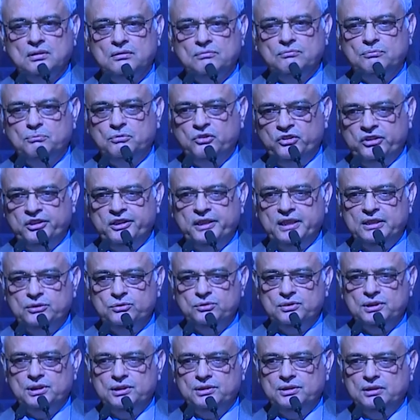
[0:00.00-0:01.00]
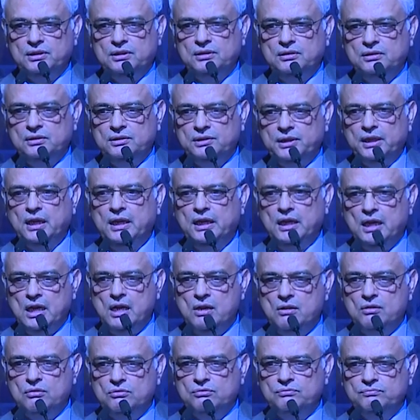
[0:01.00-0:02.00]
voter education till
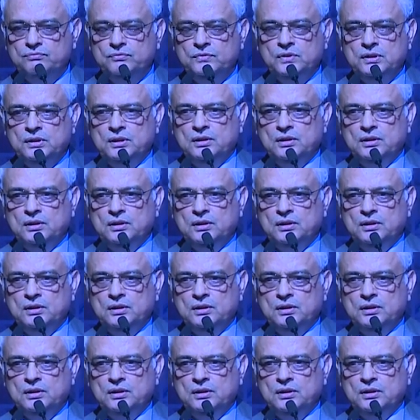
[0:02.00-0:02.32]
now,